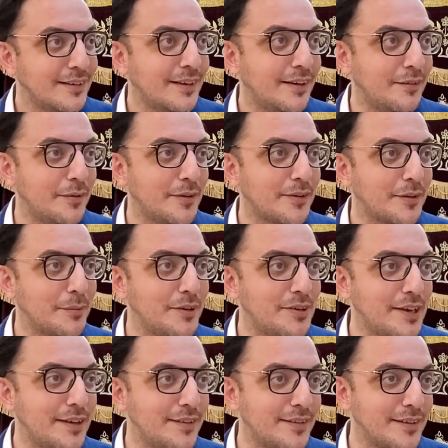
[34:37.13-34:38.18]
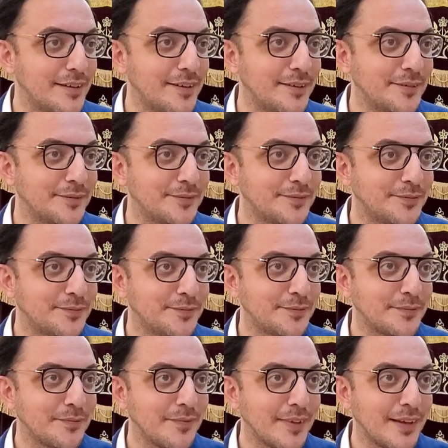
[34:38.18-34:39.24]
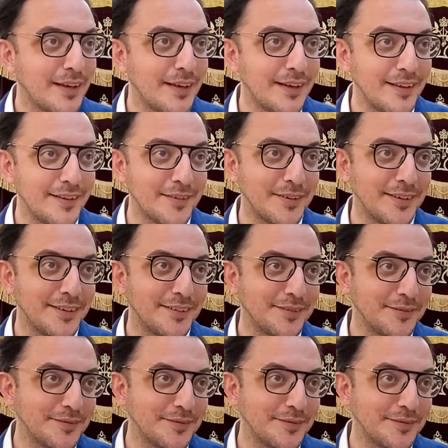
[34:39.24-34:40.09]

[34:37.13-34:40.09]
Everybody's going to be chasing you. And in Israel,